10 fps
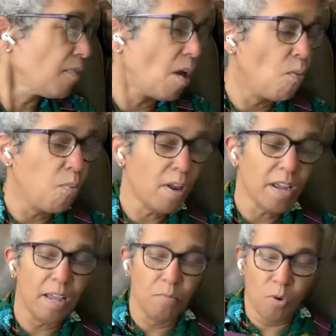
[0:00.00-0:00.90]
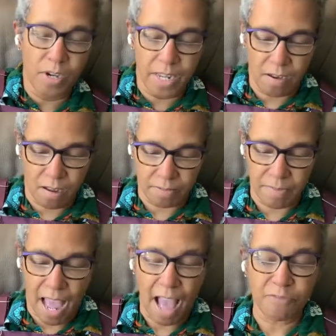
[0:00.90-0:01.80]
what I am working on
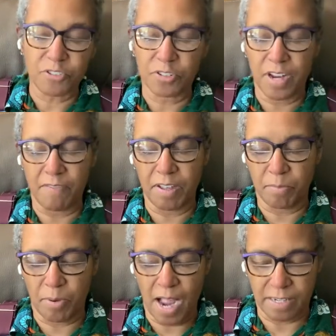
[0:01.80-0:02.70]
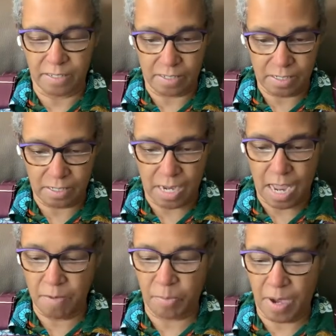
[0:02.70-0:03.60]
after having practiced
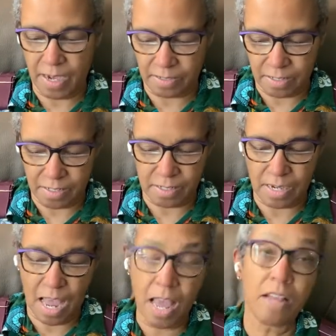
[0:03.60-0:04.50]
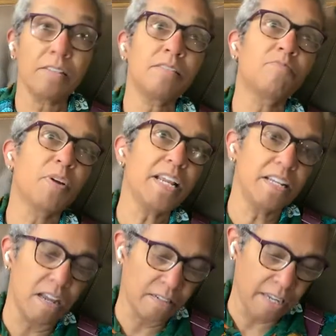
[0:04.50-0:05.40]
and
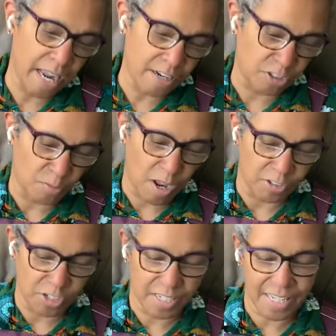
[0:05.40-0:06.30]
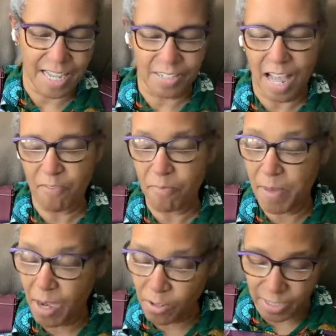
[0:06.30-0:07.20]
redone gauge swatches. Yes, I've
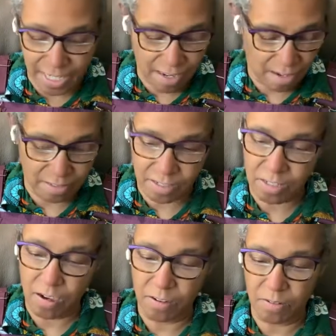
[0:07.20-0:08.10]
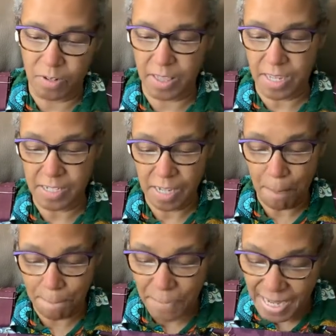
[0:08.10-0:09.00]
barely gotten started with this,
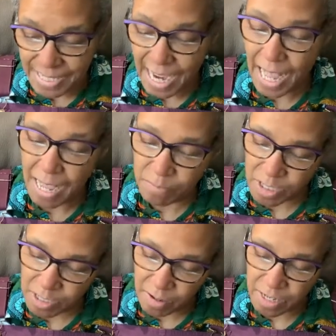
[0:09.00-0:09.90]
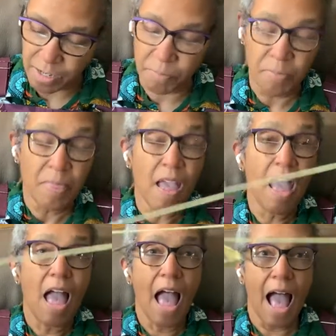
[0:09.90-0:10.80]
but I am started.
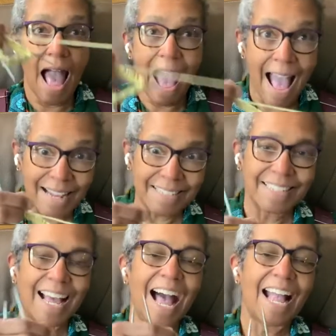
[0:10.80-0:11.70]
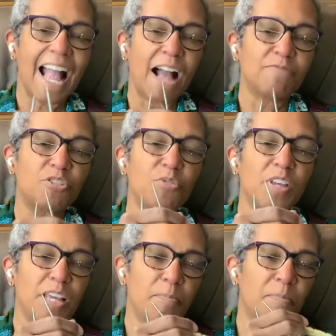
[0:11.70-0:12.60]
And I have to
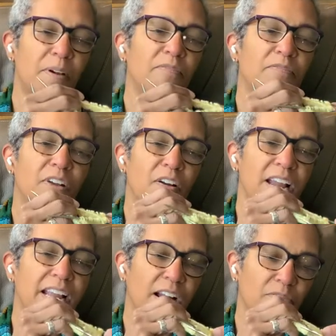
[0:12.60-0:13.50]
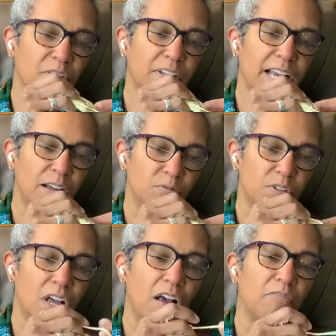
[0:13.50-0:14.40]
keep very careful count
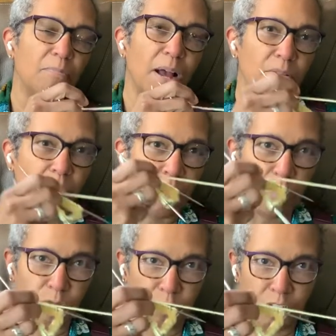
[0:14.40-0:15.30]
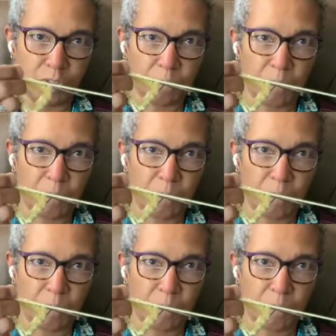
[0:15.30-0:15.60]
of my rows.